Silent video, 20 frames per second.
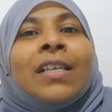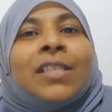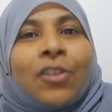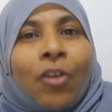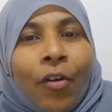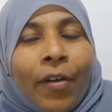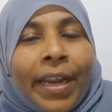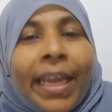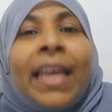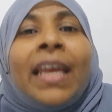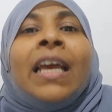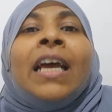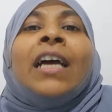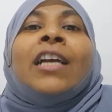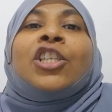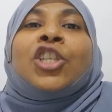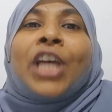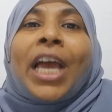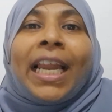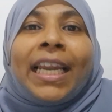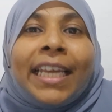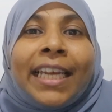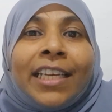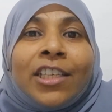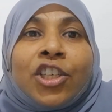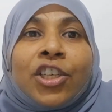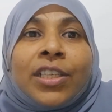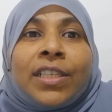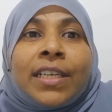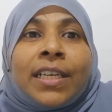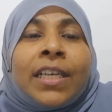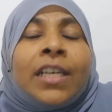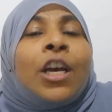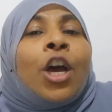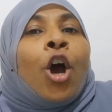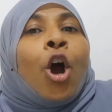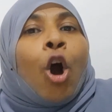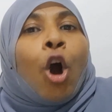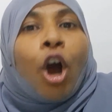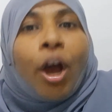sorry challenge is a
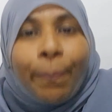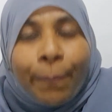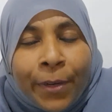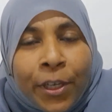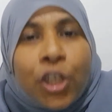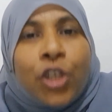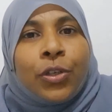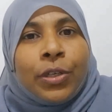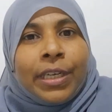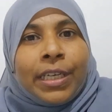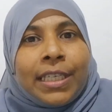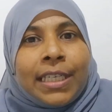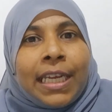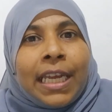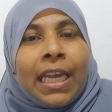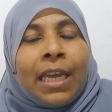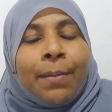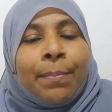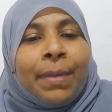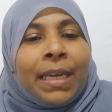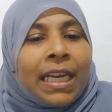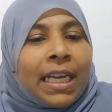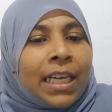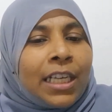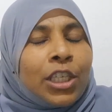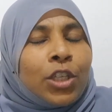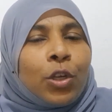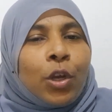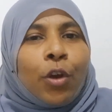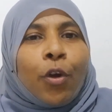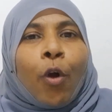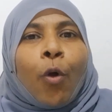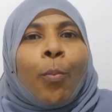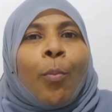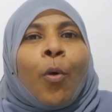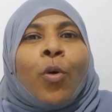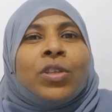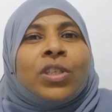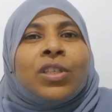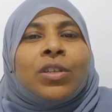opportunity because
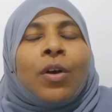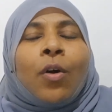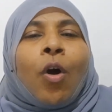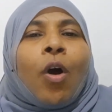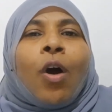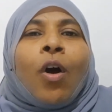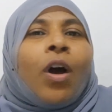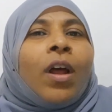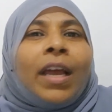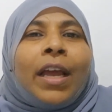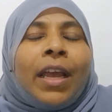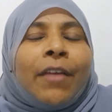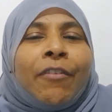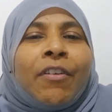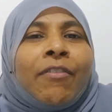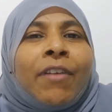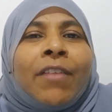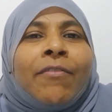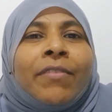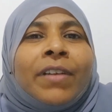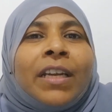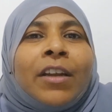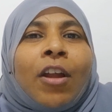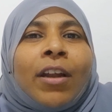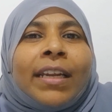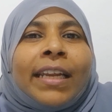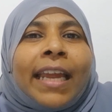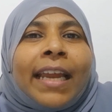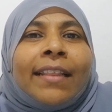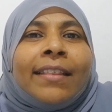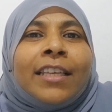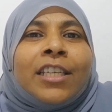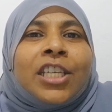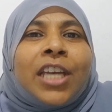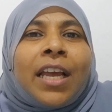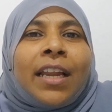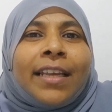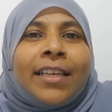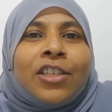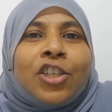most or everyone will not get the
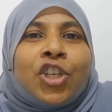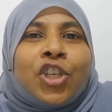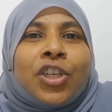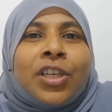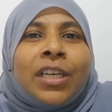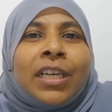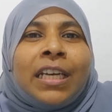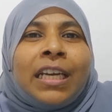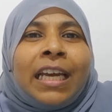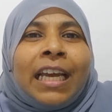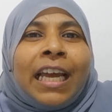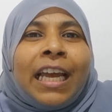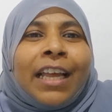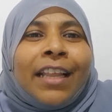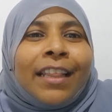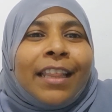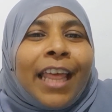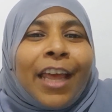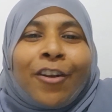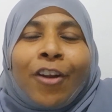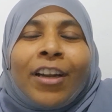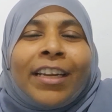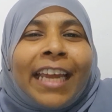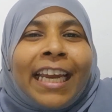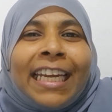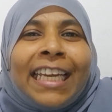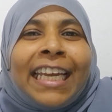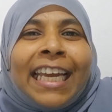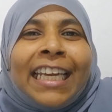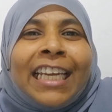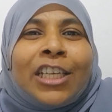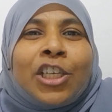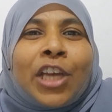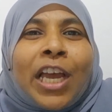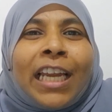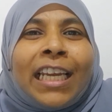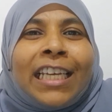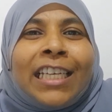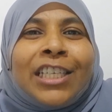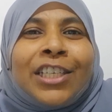challenge they're not getting any
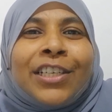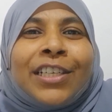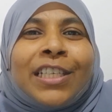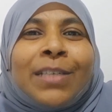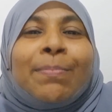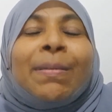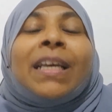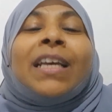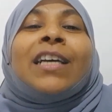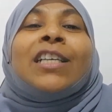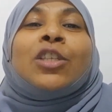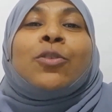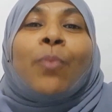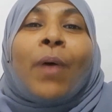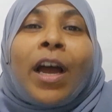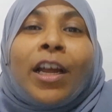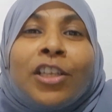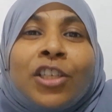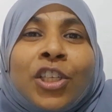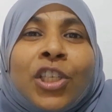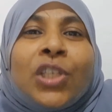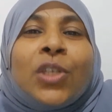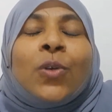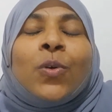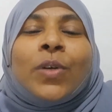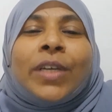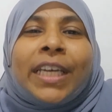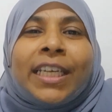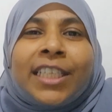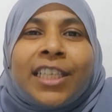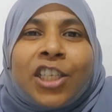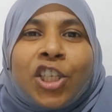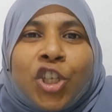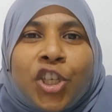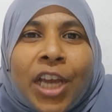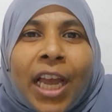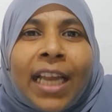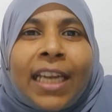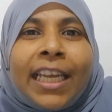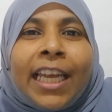challenges because once you get a
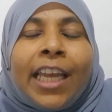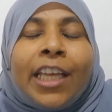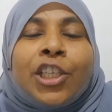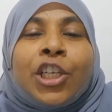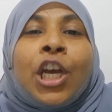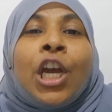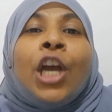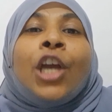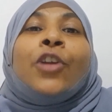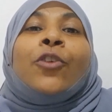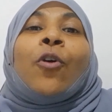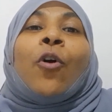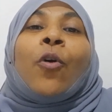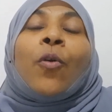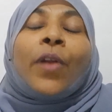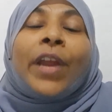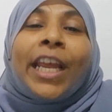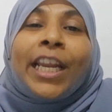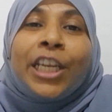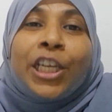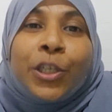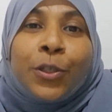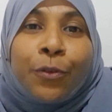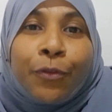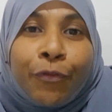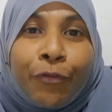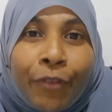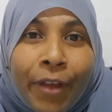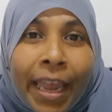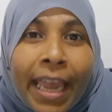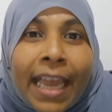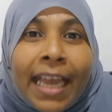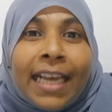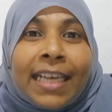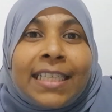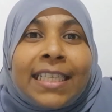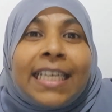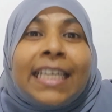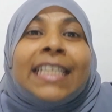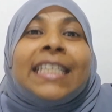challenge you're ready to
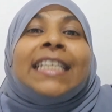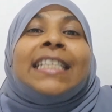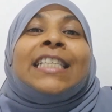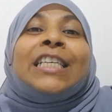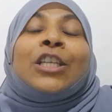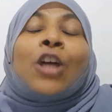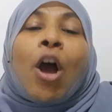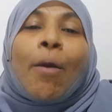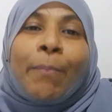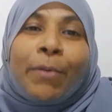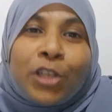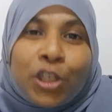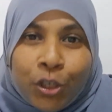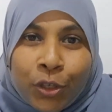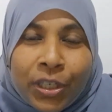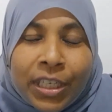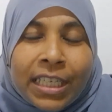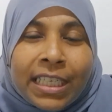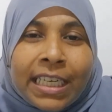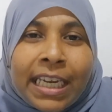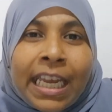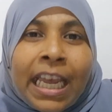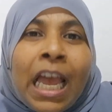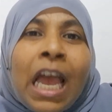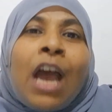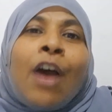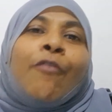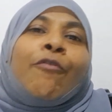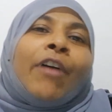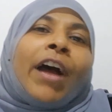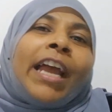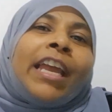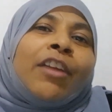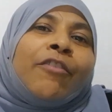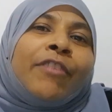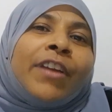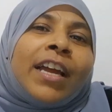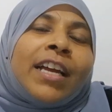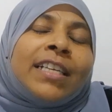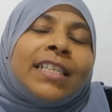face it is an opportunity why
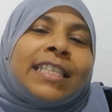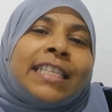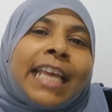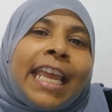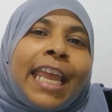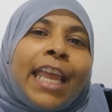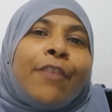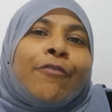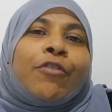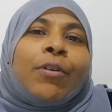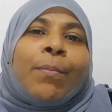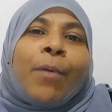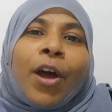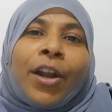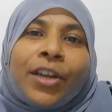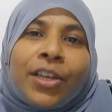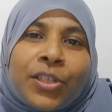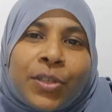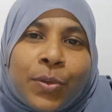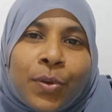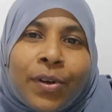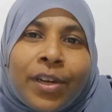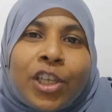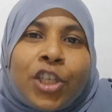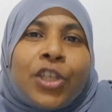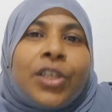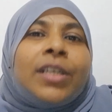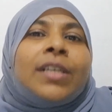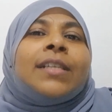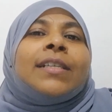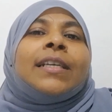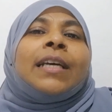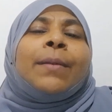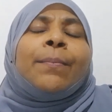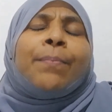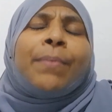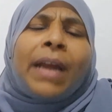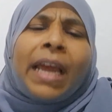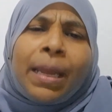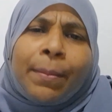we are saying for montessori
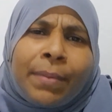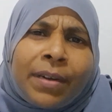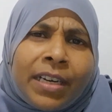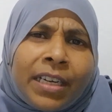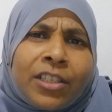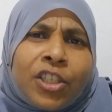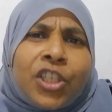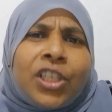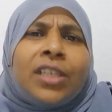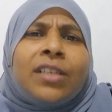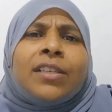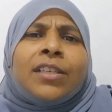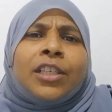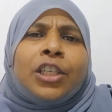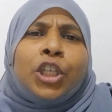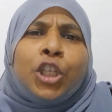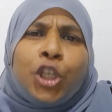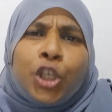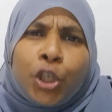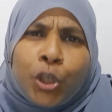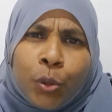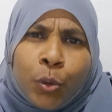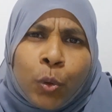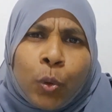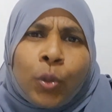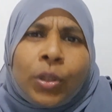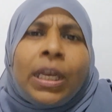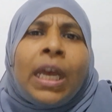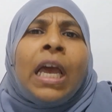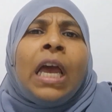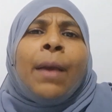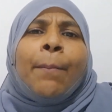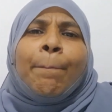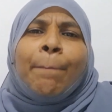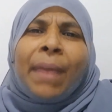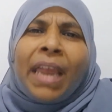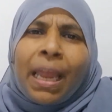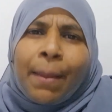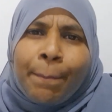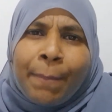children primary children youth
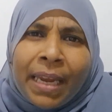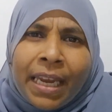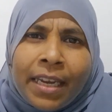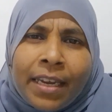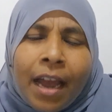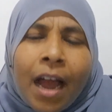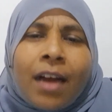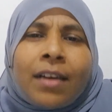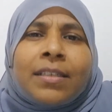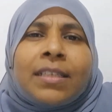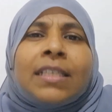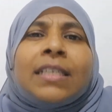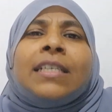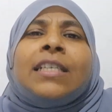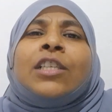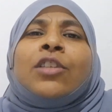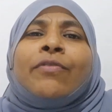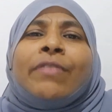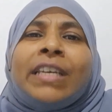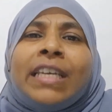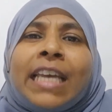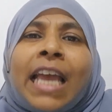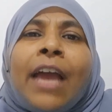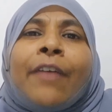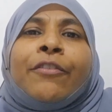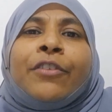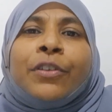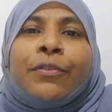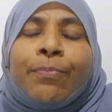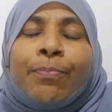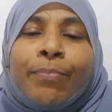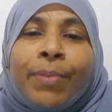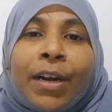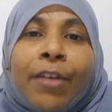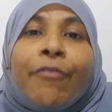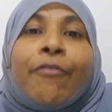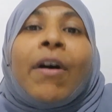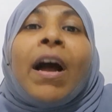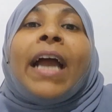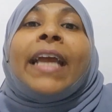maybe youngsters we have to
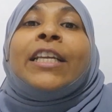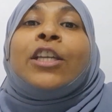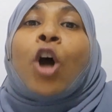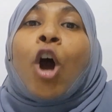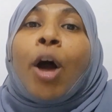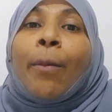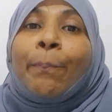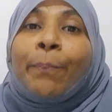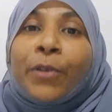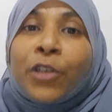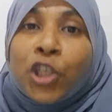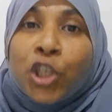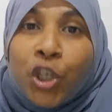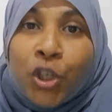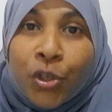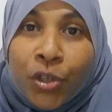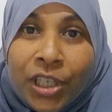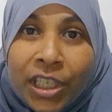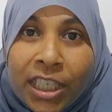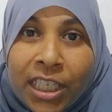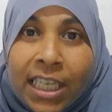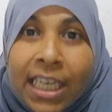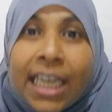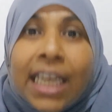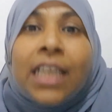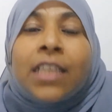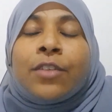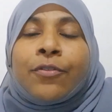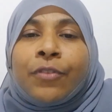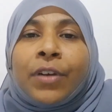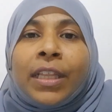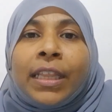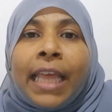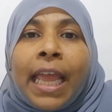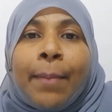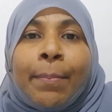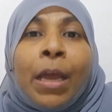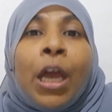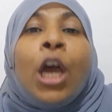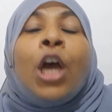provide opportunities for
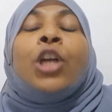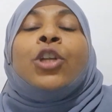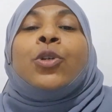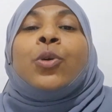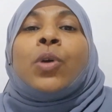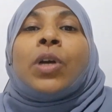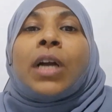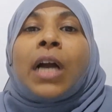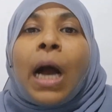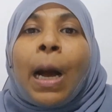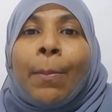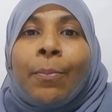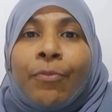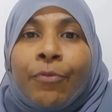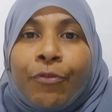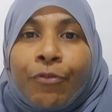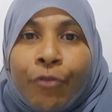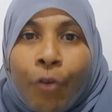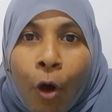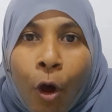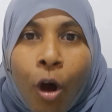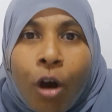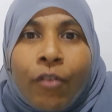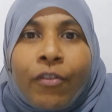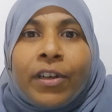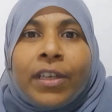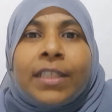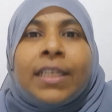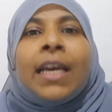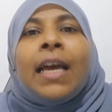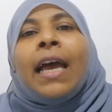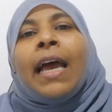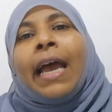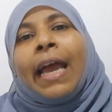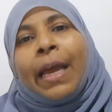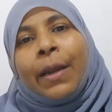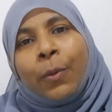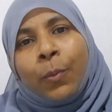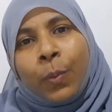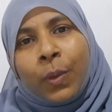them to come forward
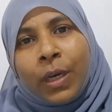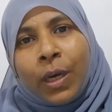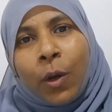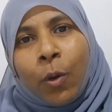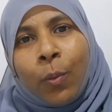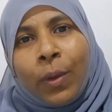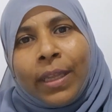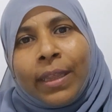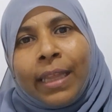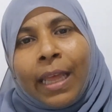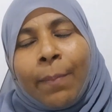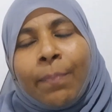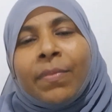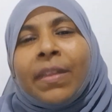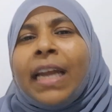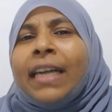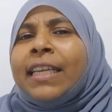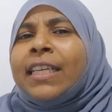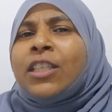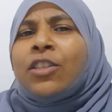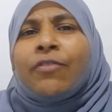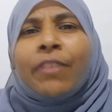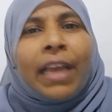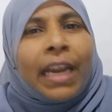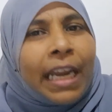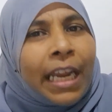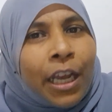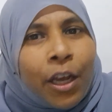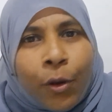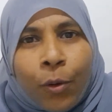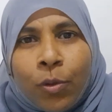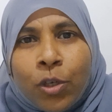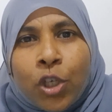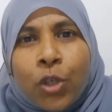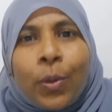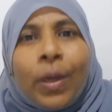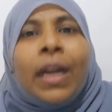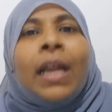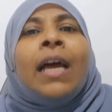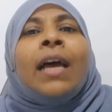and work with them that is very
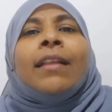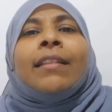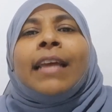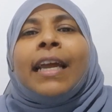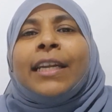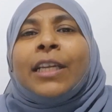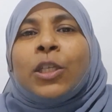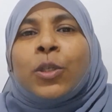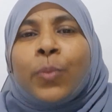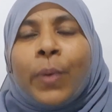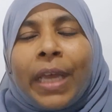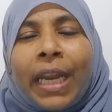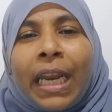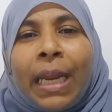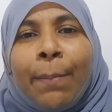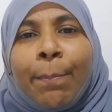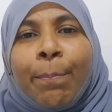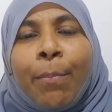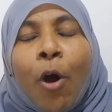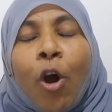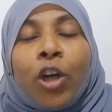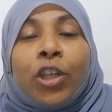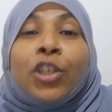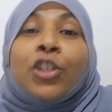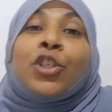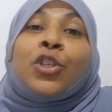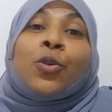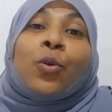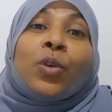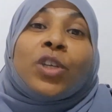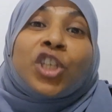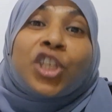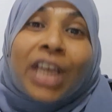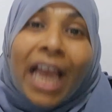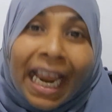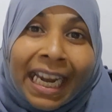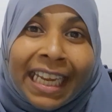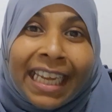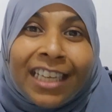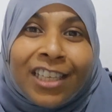crucial that is very important so
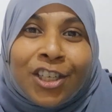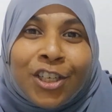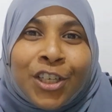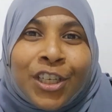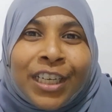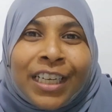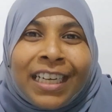challenge